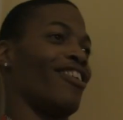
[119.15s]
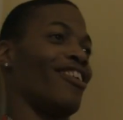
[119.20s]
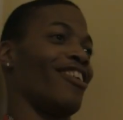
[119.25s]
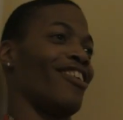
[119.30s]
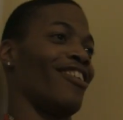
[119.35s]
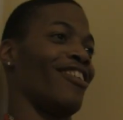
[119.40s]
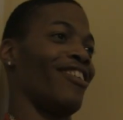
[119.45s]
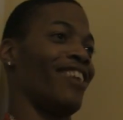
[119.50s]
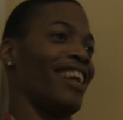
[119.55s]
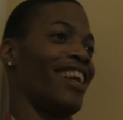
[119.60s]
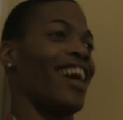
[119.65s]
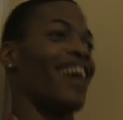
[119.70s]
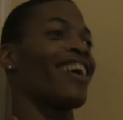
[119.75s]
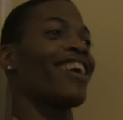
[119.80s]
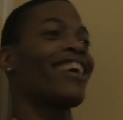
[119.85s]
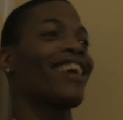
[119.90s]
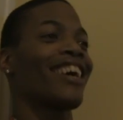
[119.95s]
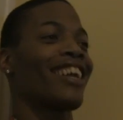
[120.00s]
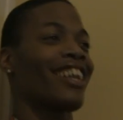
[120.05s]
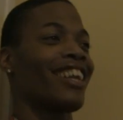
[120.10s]
you know. And I
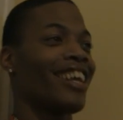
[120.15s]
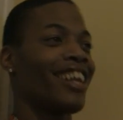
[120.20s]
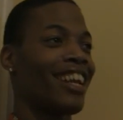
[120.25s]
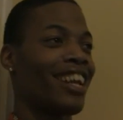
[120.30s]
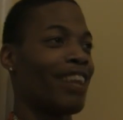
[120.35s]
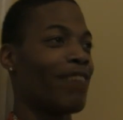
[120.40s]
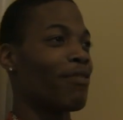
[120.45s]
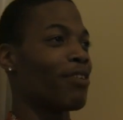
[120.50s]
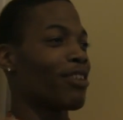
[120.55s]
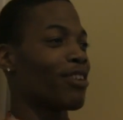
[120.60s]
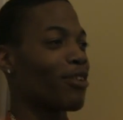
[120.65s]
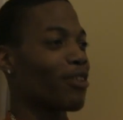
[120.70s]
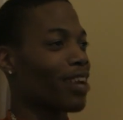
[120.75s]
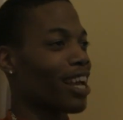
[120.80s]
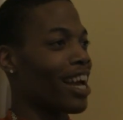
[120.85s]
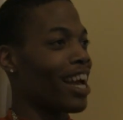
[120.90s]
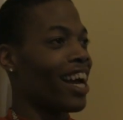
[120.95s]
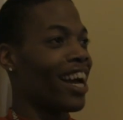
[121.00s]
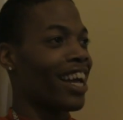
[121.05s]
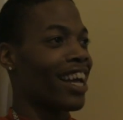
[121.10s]
cooked it, and it was
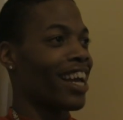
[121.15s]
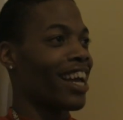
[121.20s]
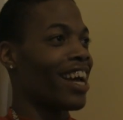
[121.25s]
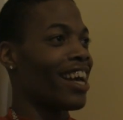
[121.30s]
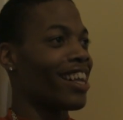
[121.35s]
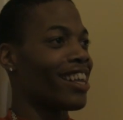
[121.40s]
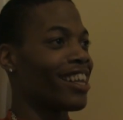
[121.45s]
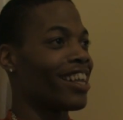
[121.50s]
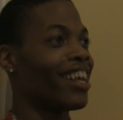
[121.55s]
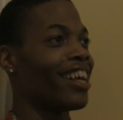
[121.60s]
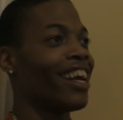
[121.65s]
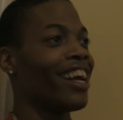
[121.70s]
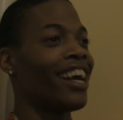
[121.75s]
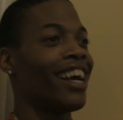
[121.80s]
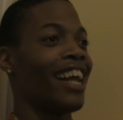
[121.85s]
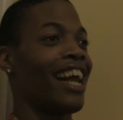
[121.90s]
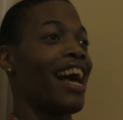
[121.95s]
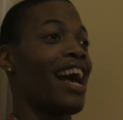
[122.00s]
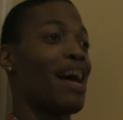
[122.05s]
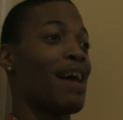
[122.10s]
okay, I guess.
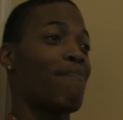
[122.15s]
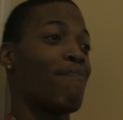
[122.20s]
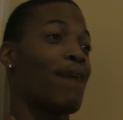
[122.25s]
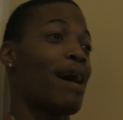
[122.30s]
And I had